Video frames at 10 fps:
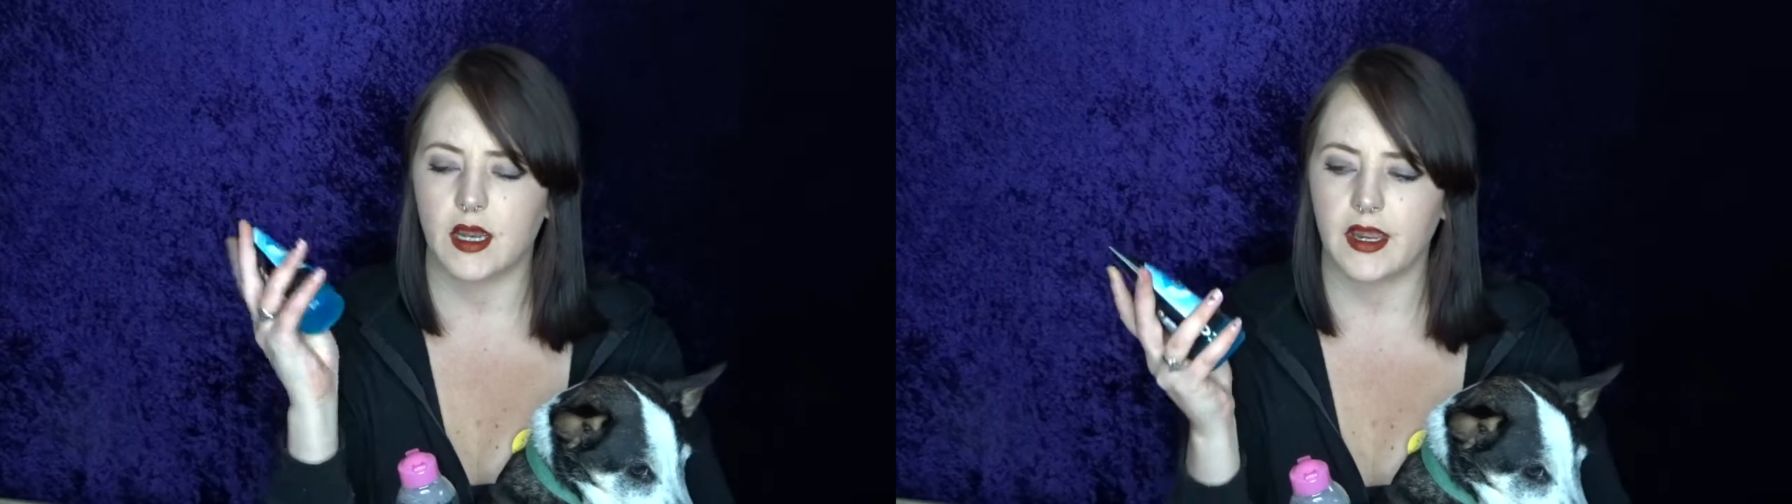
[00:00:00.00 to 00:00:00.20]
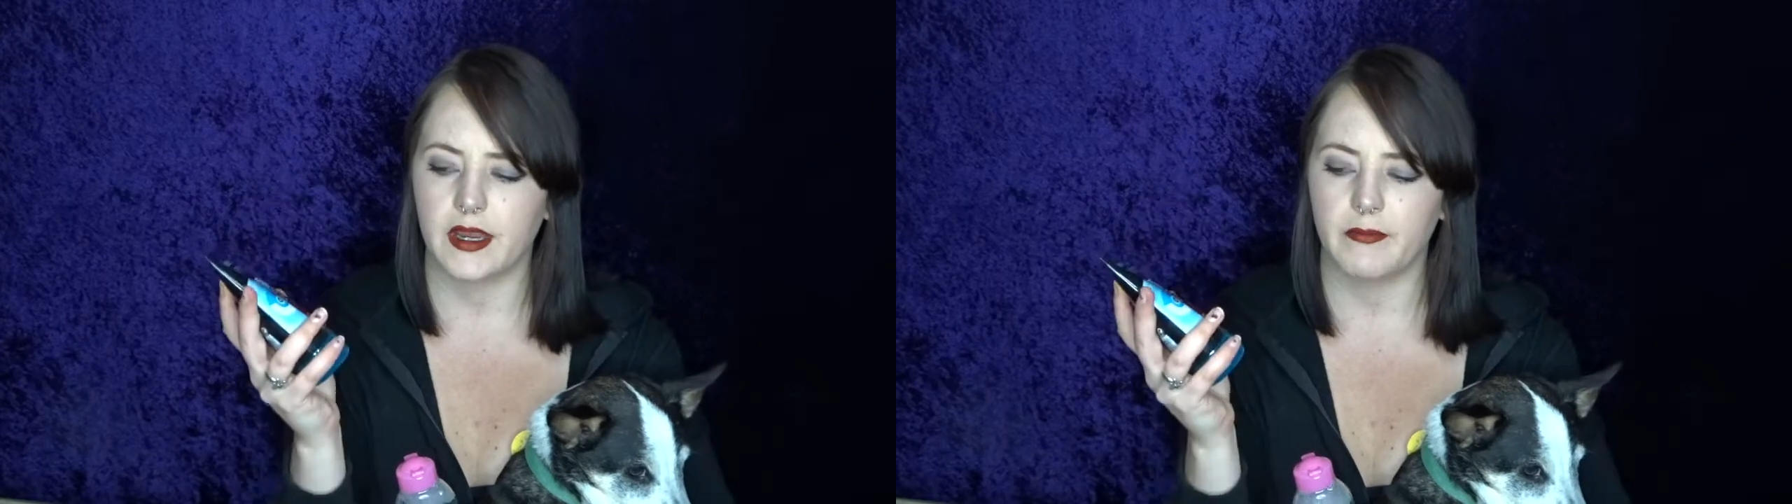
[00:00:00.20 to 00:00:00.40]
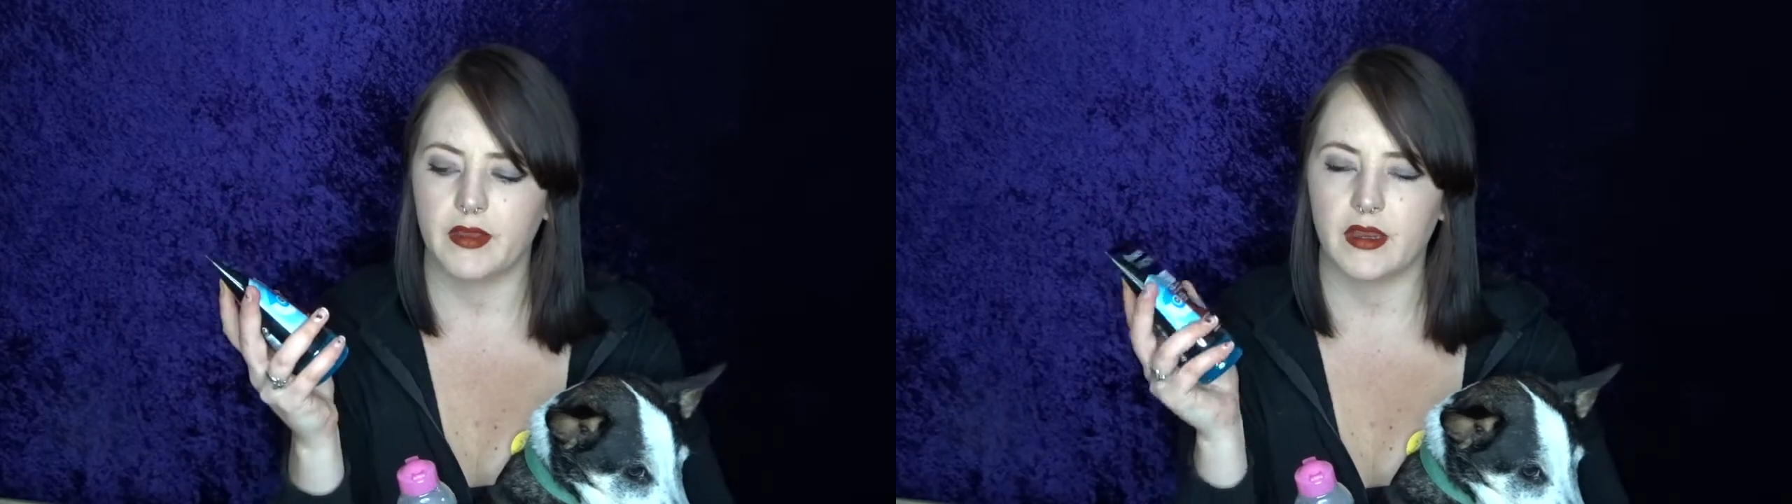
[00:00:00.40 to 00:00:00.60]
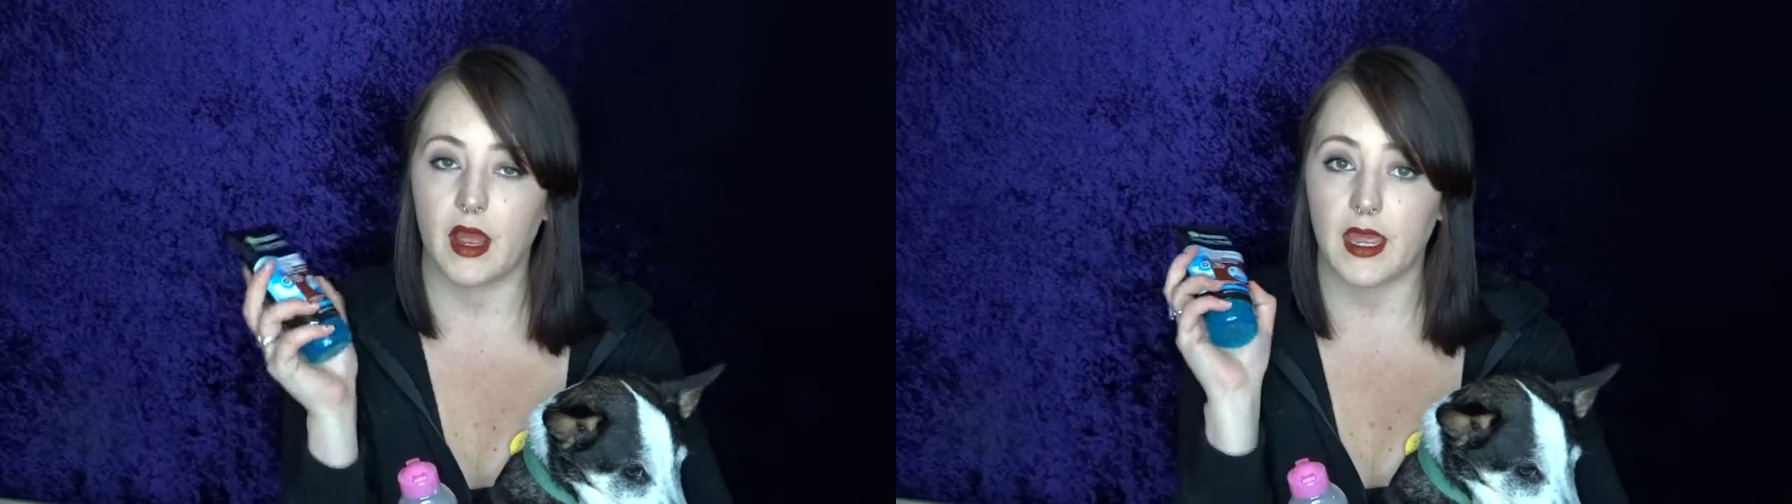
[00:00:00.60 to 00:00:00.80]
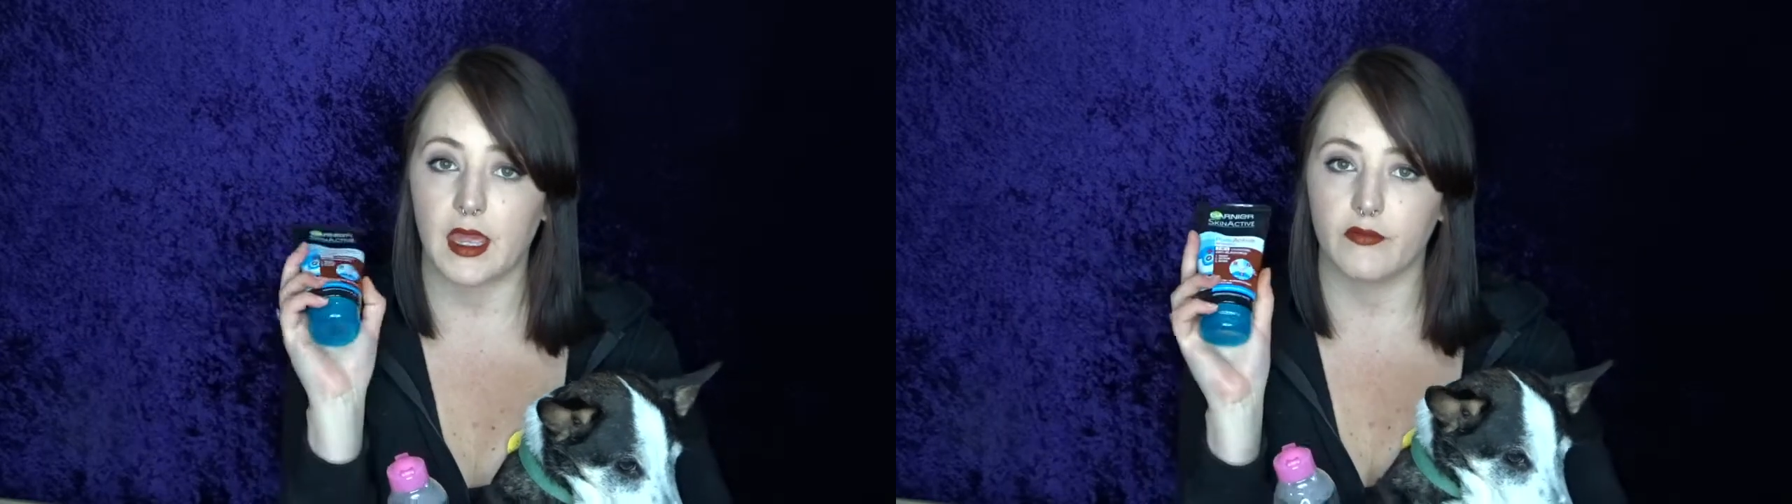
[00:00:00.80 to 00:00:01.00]
I admit
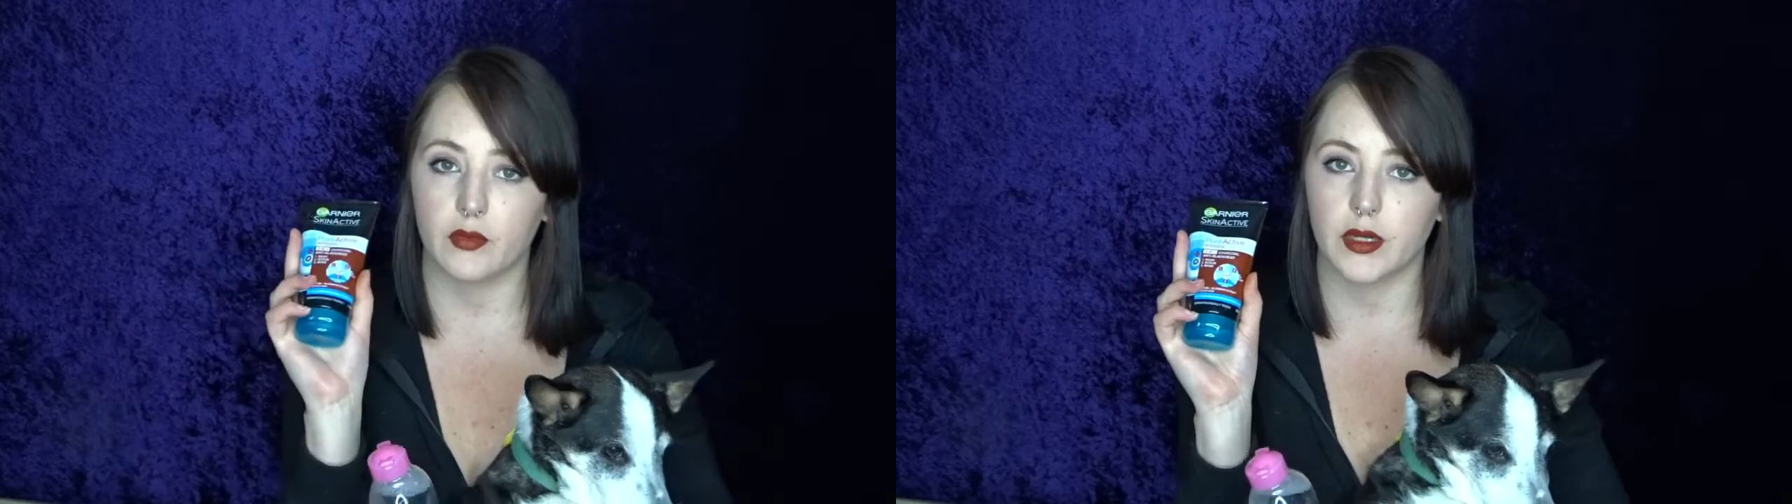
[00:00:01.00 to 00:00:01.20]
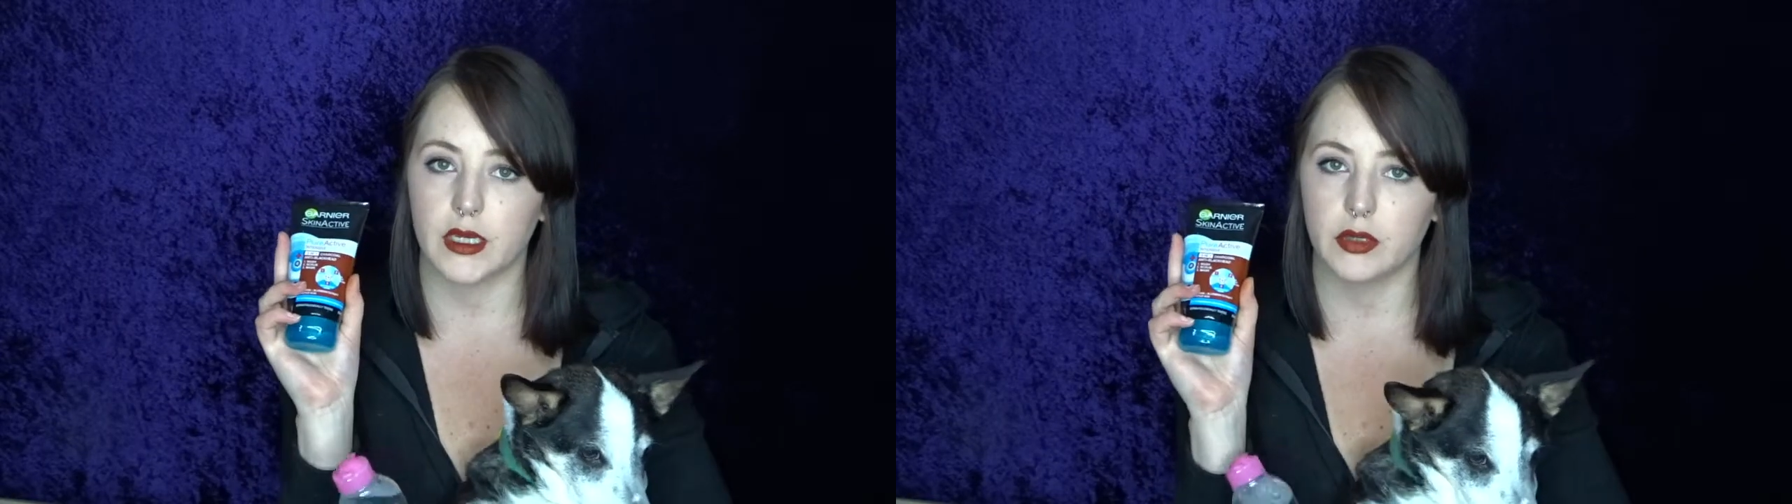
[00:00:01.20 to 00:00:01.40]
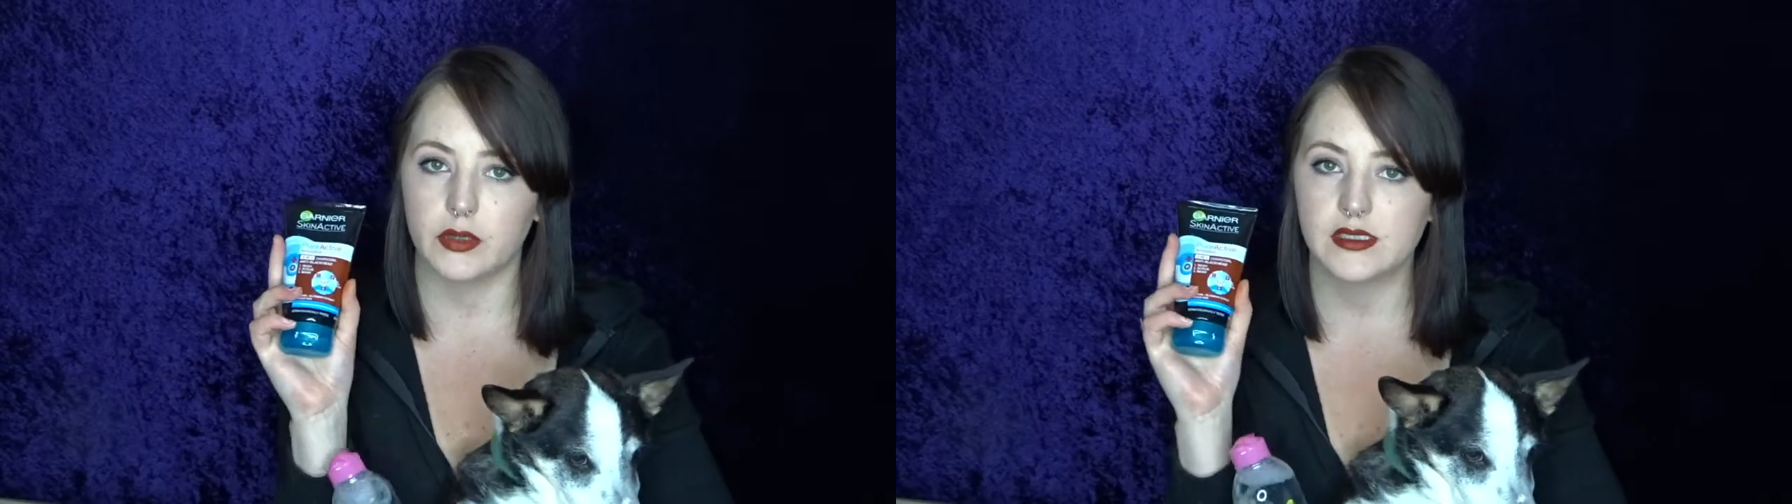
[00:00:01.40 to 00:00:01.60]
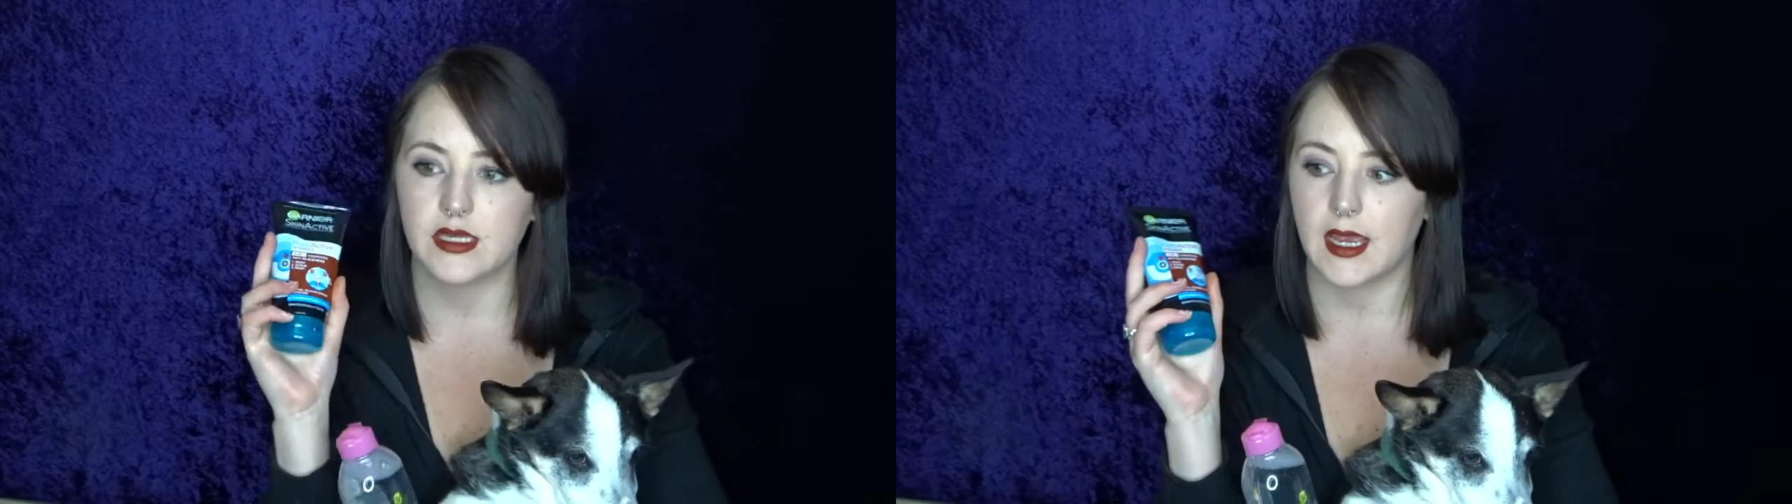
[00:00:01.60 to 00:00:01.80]
I have already used